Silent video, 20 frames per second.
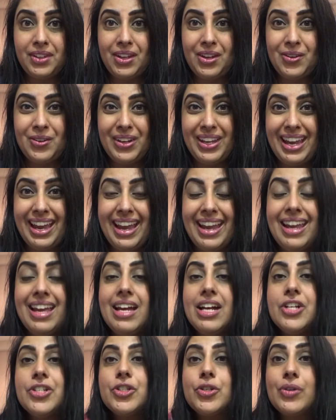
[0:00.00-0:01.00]
Okay,
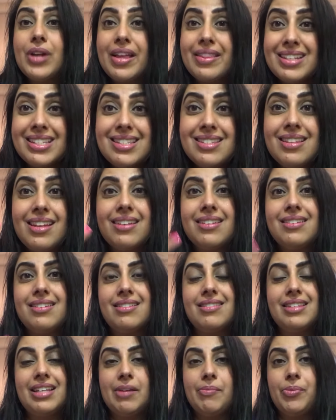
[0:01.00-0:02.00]
so now the second
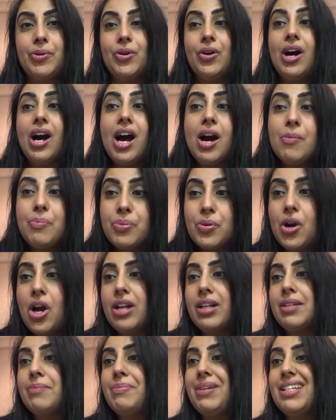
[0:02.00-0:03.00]
example, a
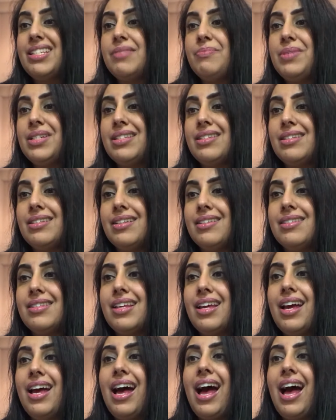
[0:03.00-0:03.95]
product-based business.